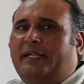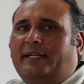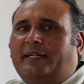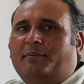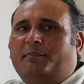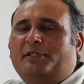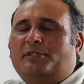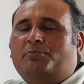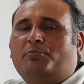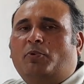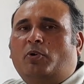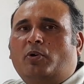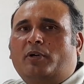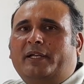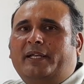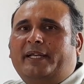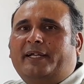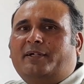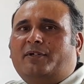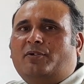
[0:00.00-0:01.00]
atom is more
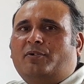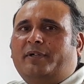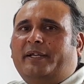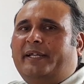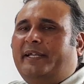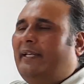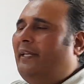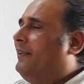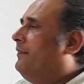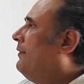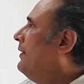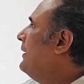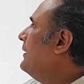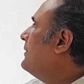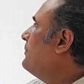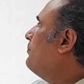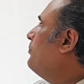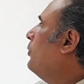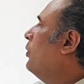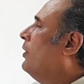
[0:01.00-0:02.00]
electronegative and
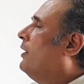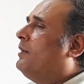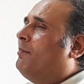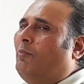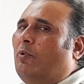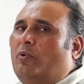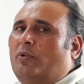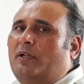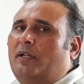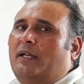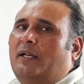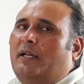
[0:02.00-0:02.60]
is polar bond.